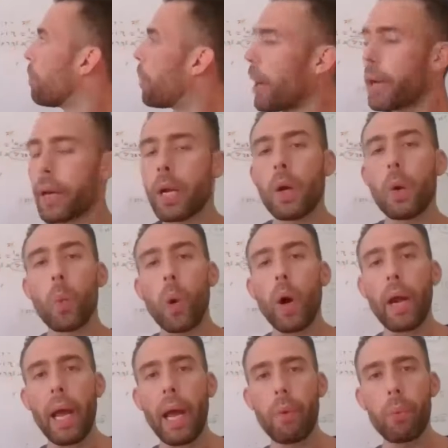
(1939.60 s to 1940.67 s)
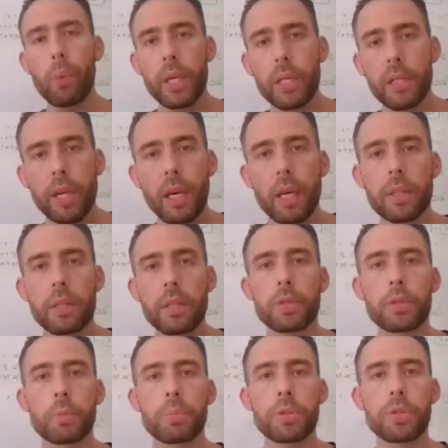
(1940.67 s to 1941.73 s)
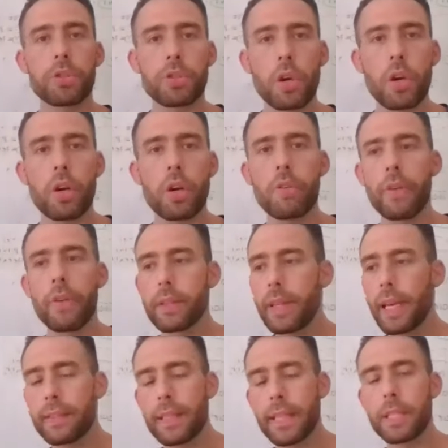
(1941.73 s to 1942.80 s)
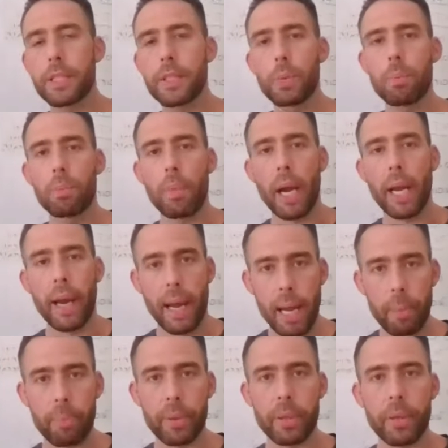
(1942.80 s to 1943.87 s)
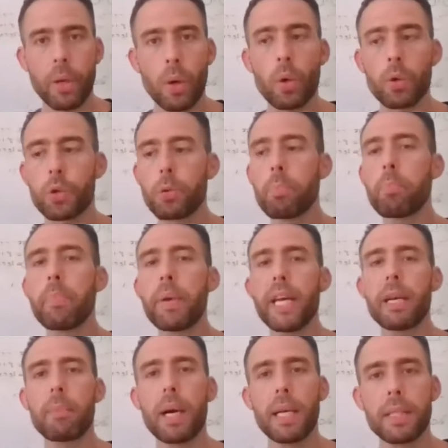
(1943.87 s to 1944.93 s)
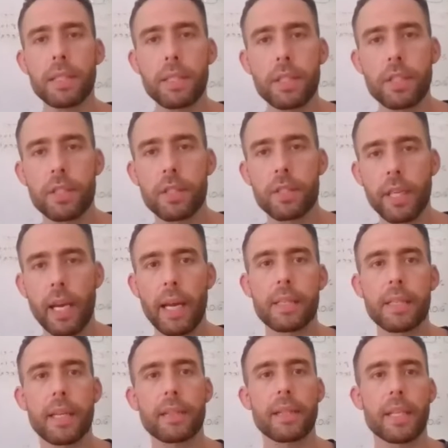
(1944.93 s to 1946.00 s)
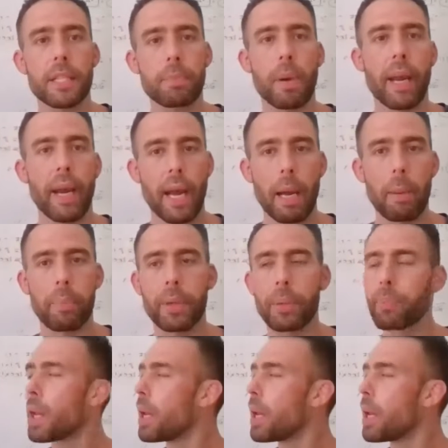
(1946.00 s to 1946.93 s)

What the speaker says: But what have we done to preserve that this might happen, or to minimize the chance that this might happen?